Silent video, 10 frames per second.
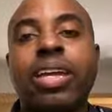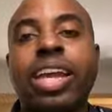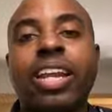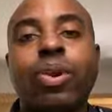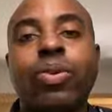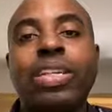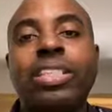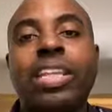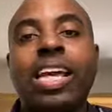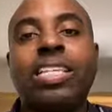it only
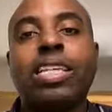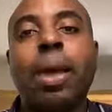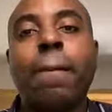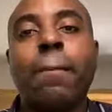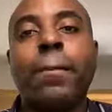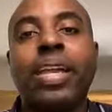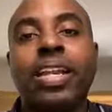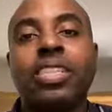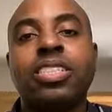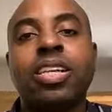takes
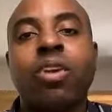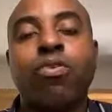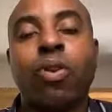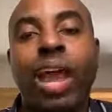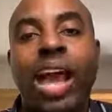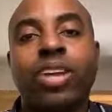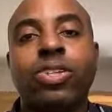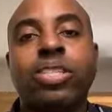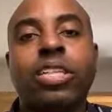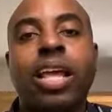minutes for
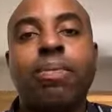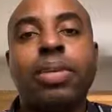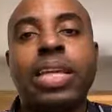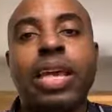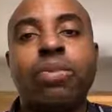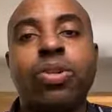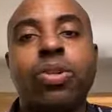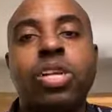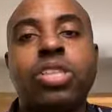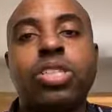hackers to then be
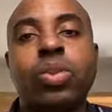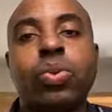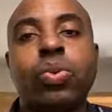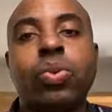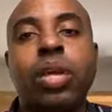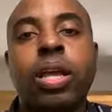able to